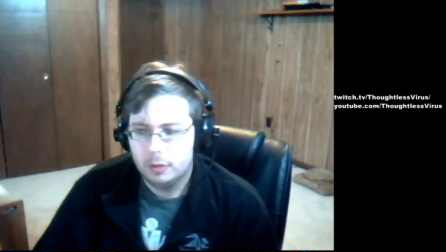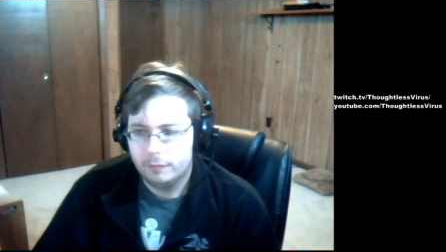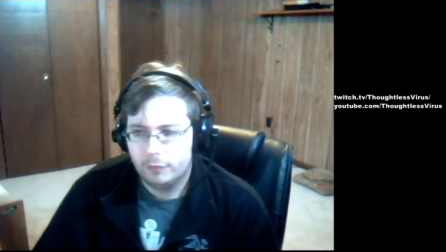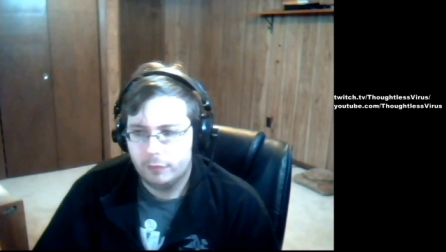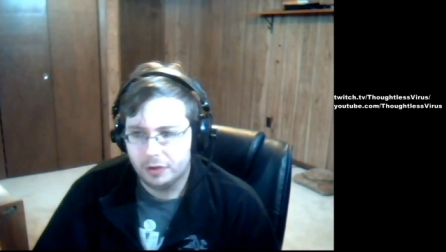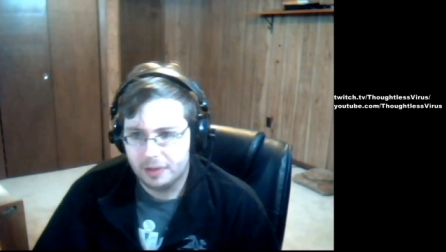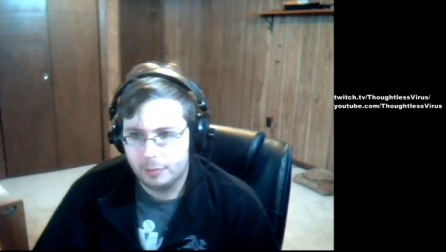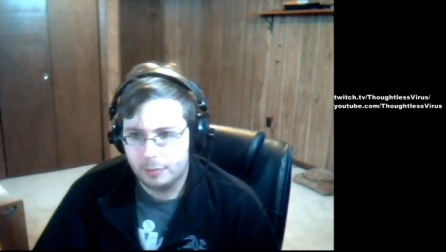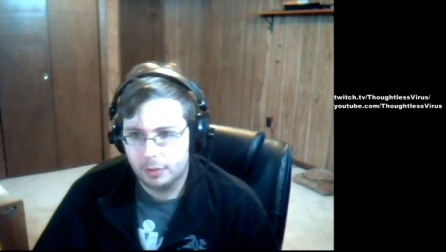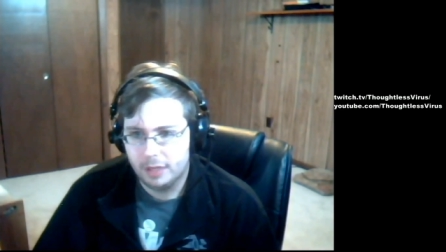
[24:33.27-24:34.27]
For
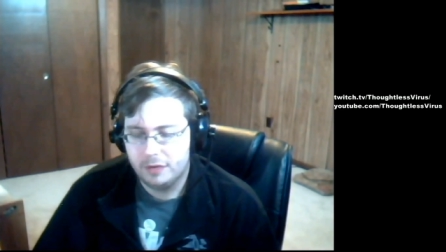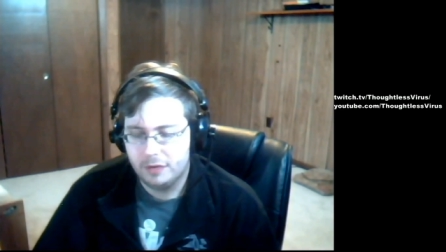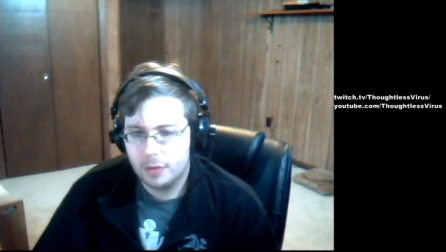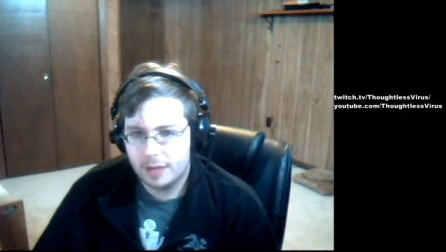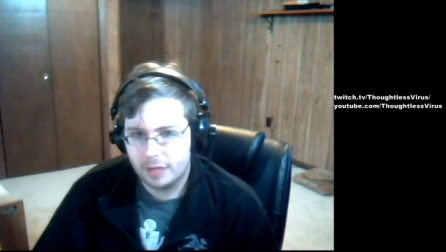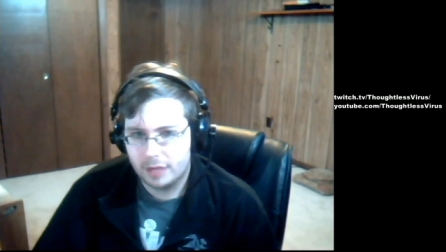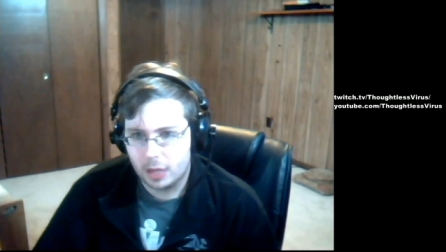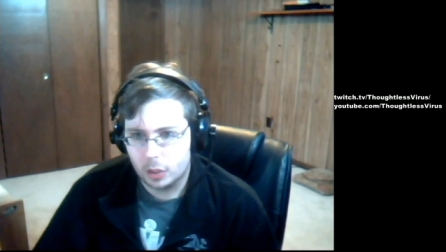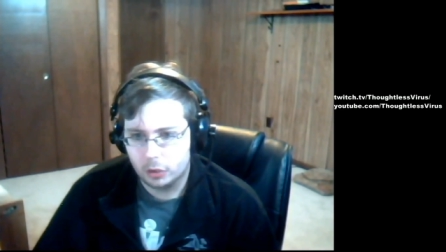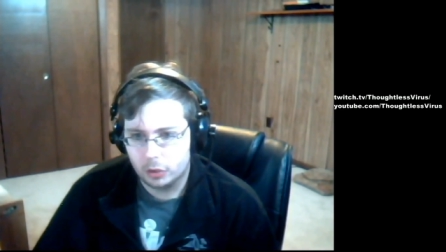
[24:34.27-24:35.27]
example, if you have a
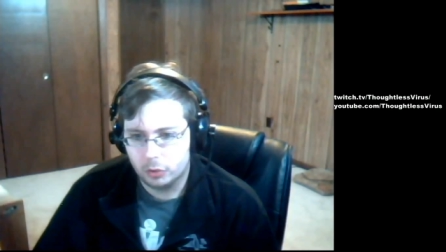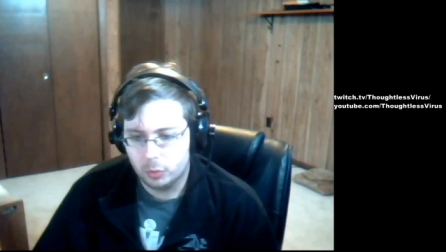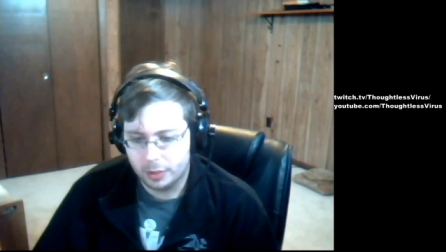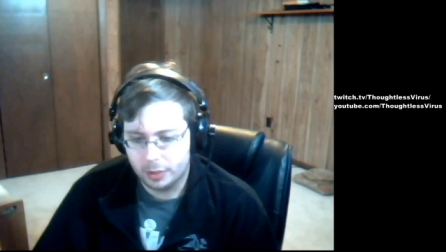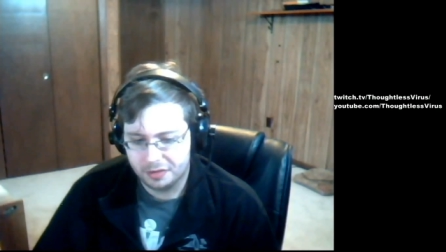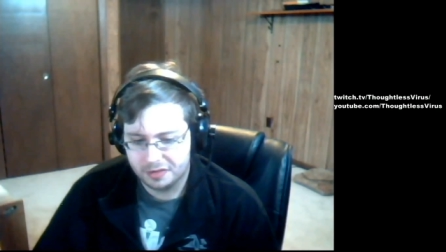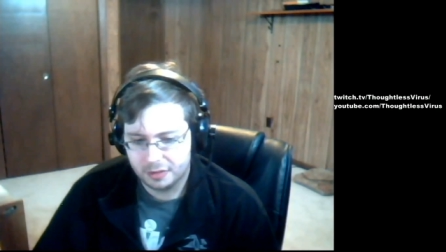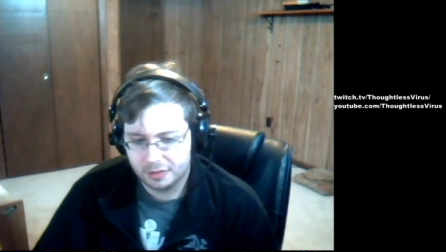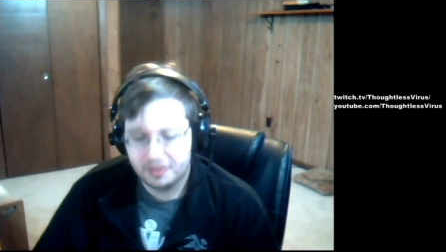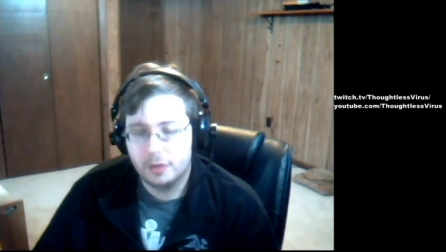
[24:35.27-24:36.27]
character who is,
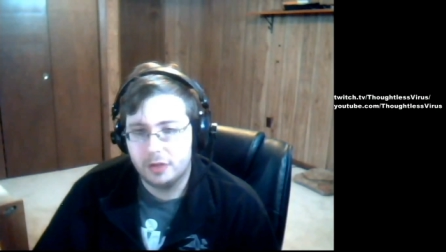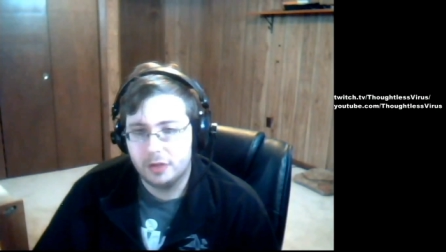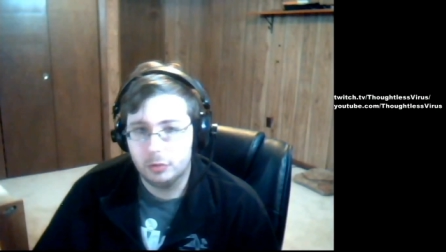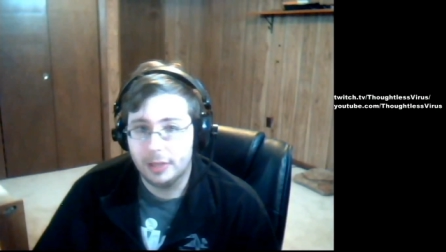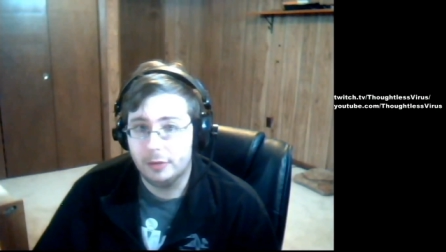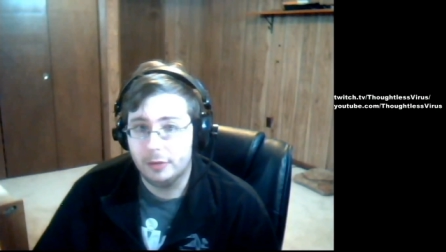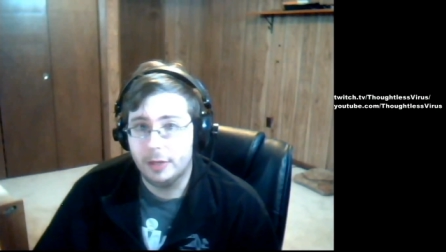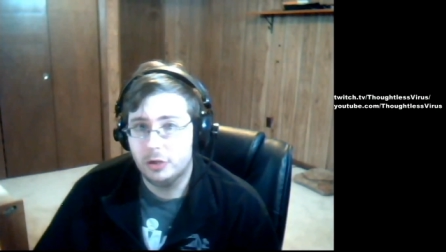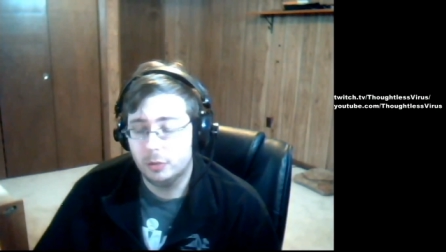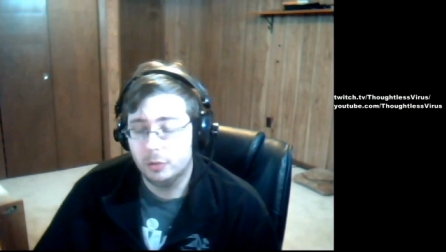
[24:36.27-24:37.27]
let's say you have a 2-bladed
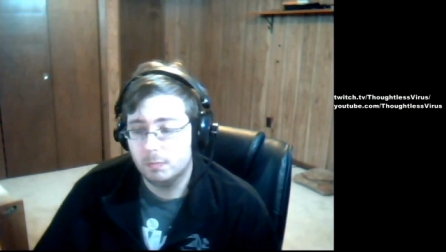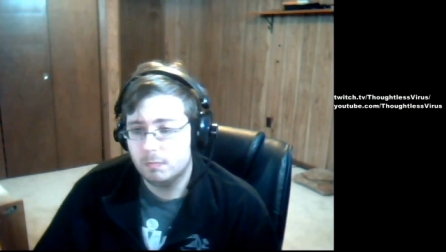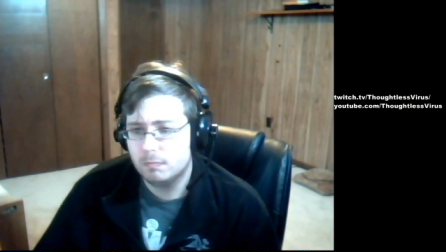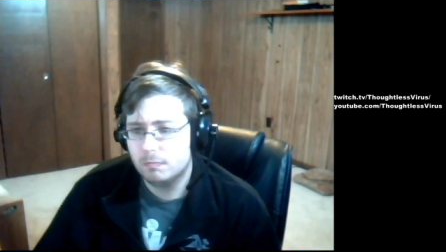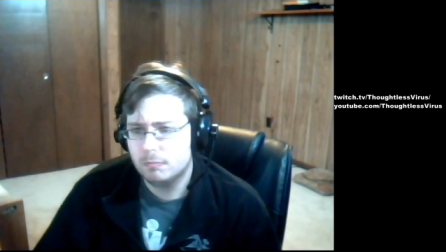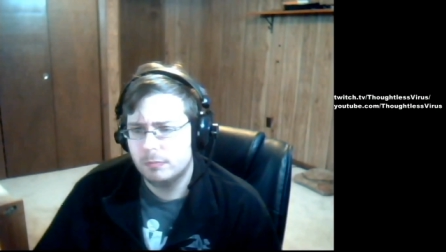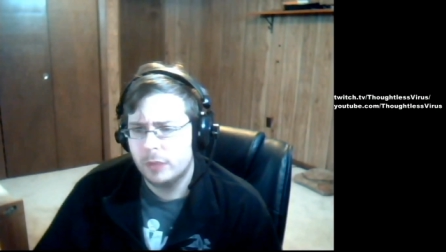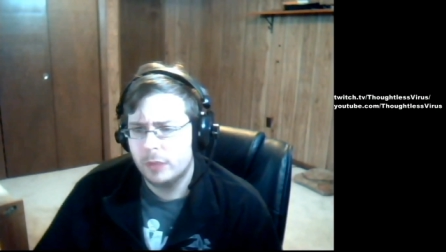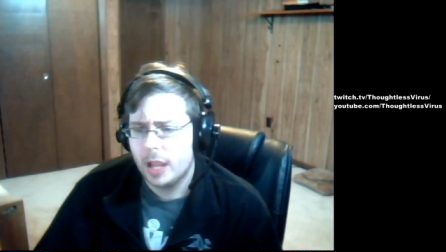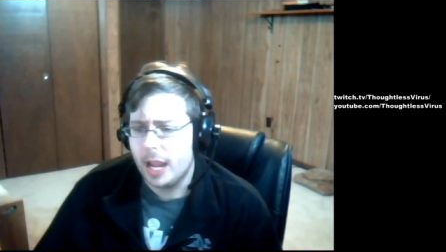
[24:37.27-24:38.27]
ranger,
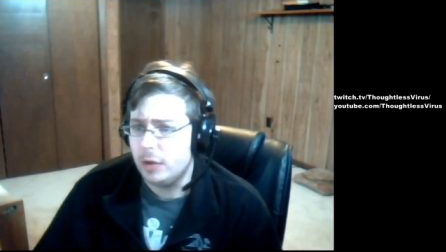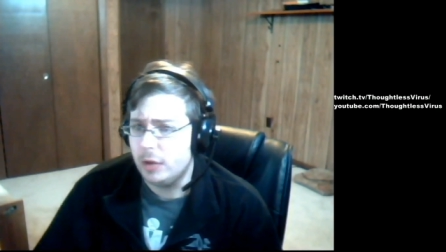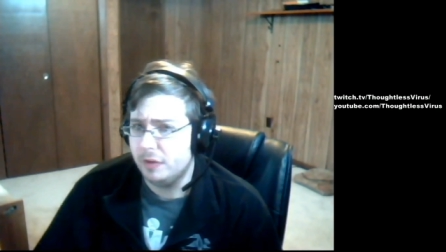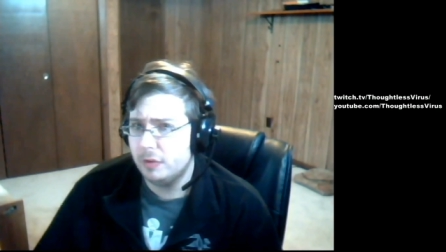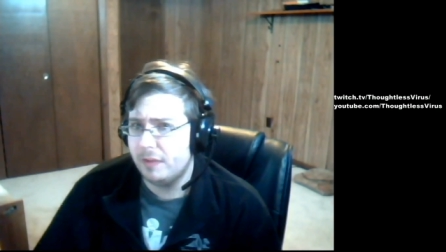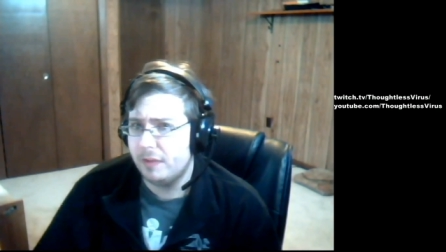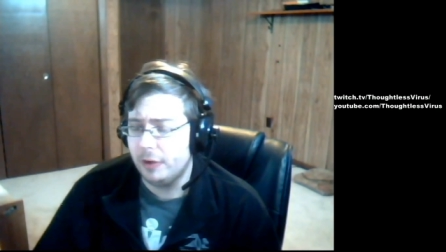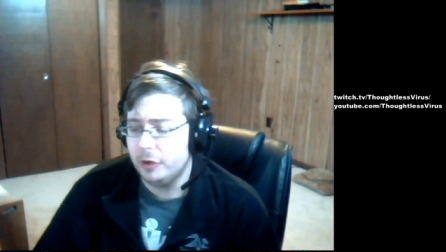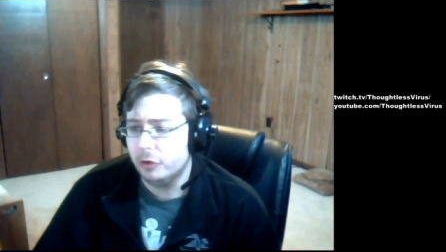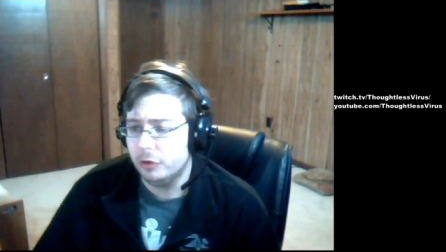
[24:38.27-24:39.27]
and you have a trip fighter
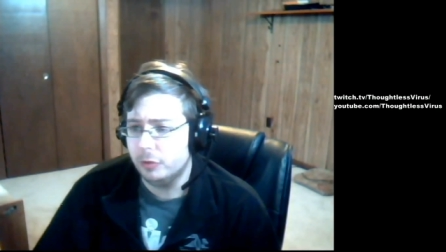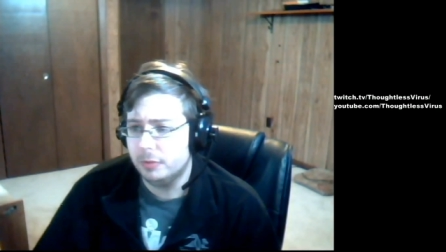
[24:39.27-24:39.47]
in your group.